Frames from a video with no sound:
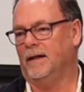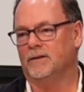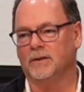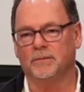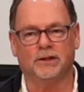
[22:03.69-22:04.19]

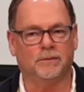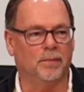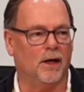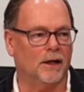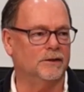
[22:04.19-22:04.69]
some
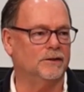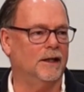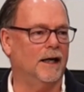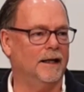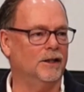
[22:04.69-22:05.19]
boxes that
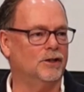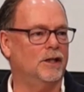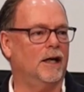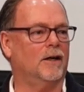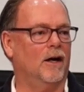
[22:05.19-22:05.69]
I can
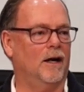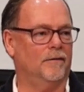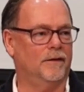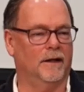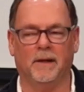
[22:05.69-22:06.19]
check
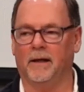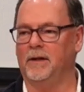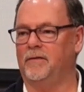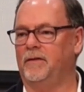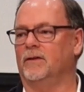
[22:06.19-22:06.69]
off that make me
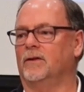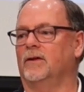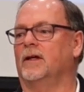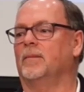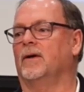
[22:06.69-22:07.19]
feel
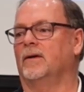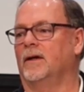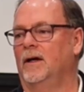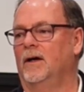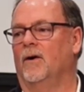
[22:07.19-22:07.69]
good about,
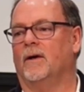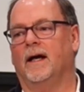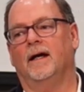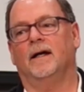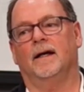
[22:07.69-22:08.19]

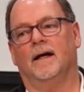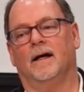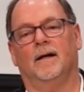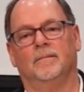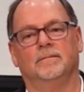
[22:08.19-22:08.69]
okay, yeah,
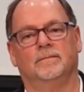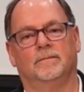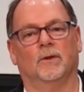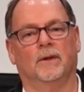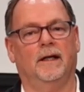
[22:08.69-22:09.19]
I'm
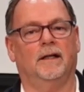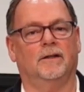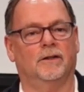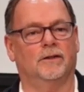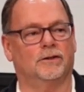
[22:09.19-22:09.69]
donating
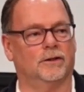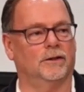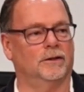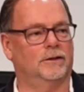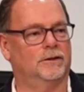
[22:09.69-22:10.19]
to the
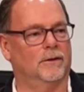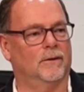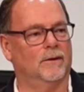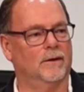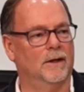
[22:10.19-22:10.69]
church,
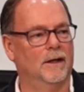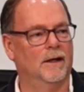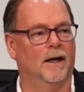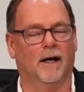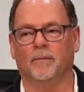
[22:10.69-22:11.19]
or
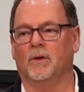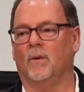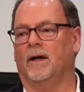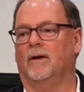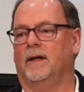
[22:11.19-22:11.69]
I'm
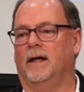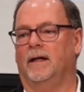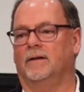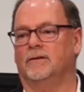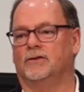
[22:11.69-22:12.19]
going out
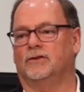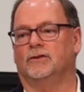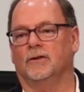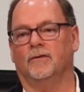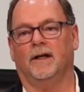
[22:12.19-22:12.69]
and
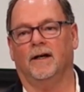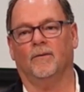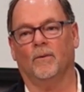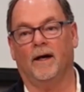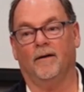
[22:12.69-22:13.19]
serving at
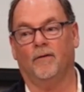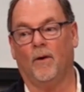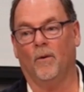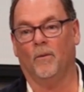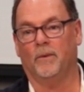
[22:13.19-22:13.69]
Ray of
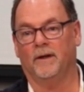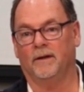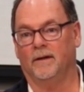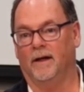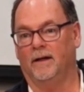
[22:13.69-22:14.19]
Hope,
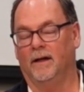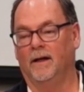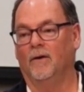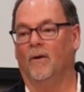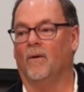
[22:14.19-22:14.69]
and, and,
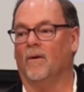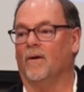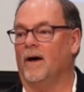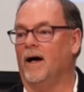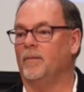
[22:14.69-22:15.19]

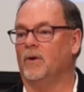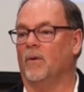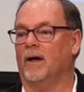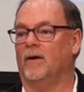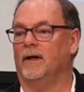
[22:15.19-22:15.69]
or I'm
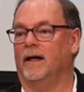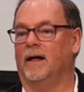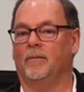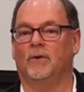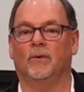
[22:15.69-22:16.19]
going out and
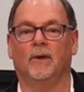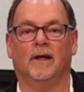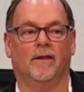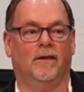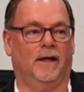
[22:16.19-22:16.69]
I'm
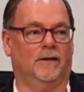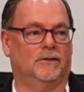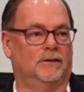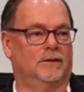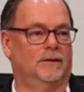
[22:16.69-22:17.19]
doing this.